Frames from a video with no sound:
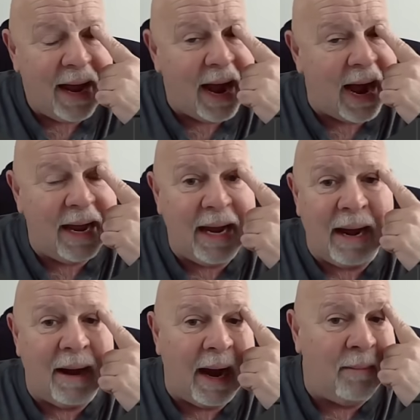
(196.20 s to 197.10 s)

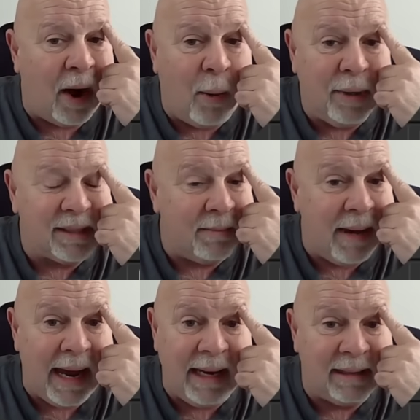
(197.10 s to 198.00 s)
I'm always
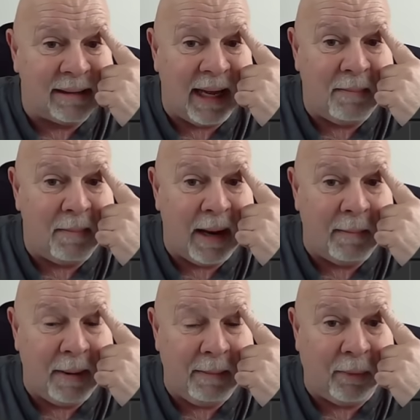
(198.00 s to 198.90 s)
amazed
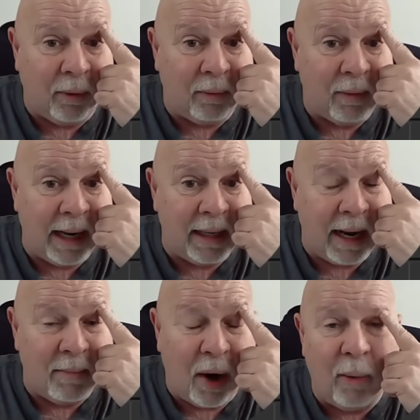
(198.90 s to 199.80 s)
at people, right?
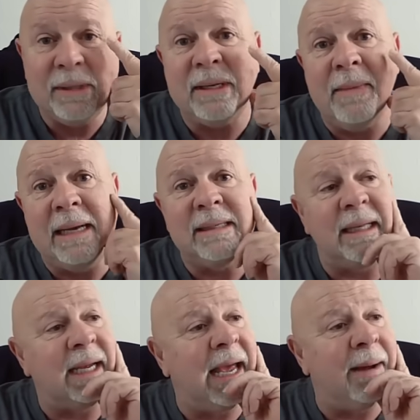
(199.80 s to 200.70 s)
I'm always amazed at
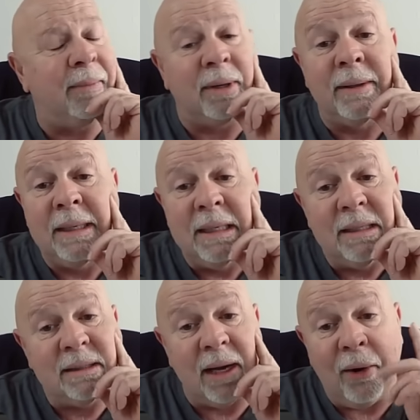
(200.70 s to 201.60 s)
the gambler.
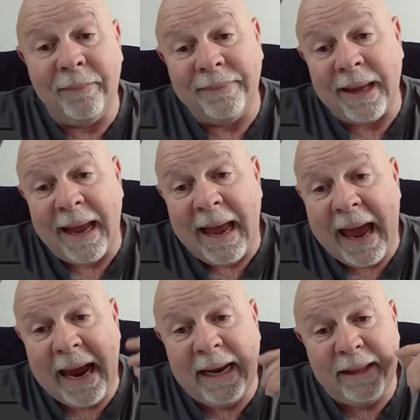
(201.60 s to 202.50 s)
So
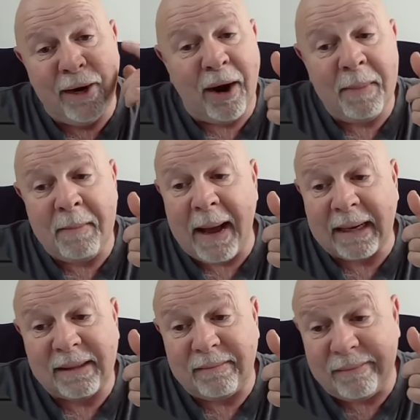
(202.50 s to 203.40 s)
hang in there. I'll be
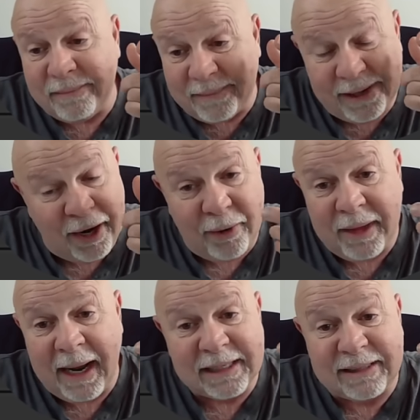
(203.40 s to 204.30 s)
back, in
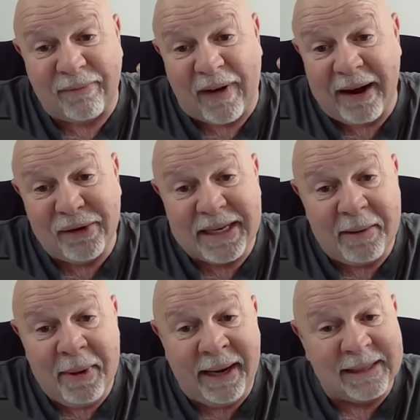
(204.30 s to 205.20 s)
the next 5 or
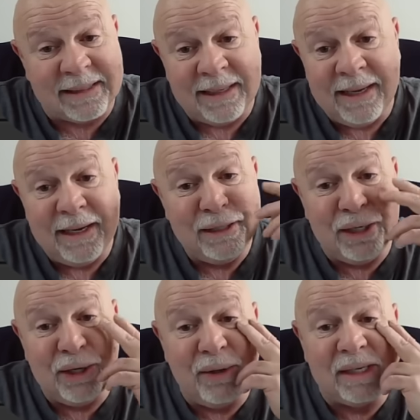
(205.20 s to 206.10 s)
10 minutes to
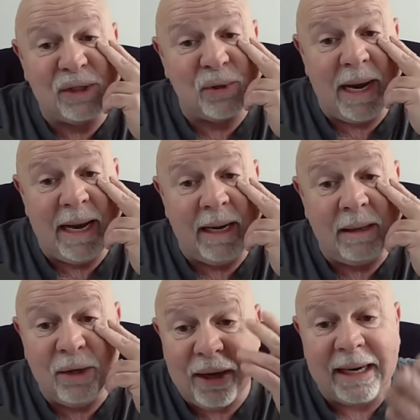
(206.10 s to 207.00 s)
do this trade.
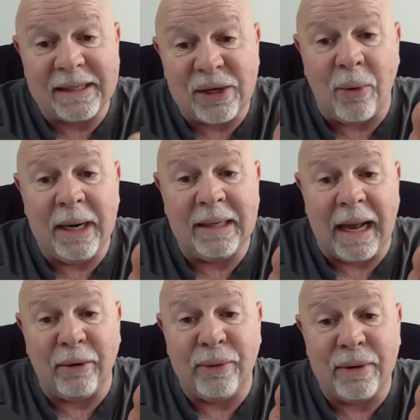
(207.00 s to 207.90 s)
Look at it. It's going
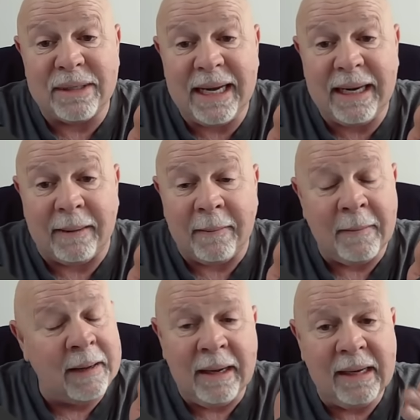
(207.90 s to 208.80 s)
$1.13.
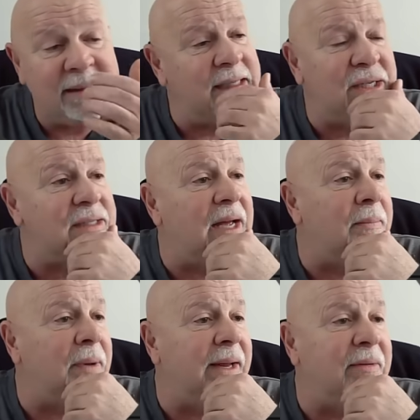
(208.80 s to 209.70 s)
This is just
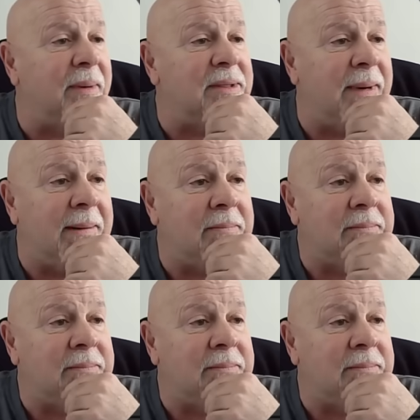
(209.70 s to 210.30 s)
unbelievable to me.